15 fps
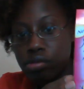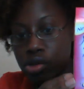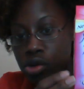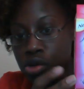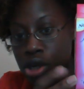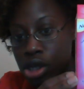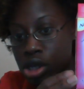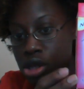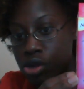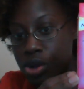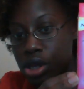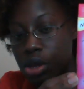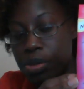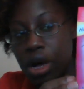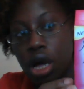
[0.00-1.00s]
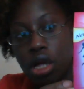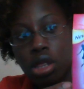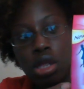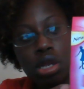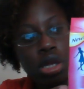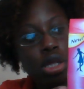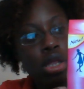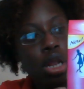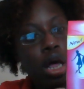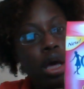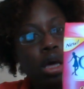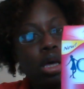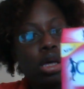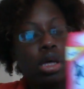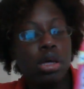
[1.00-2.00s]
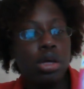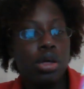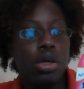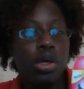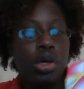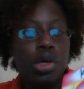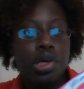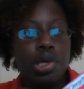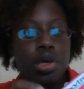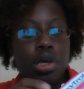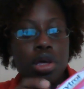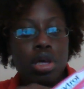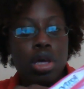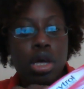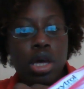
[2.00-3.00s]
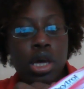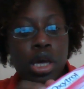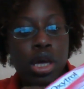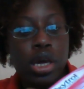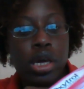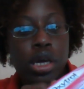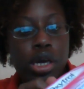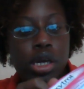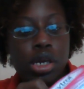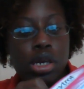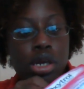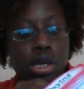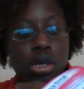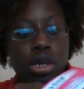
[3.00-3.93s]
So this is what the box looks like, and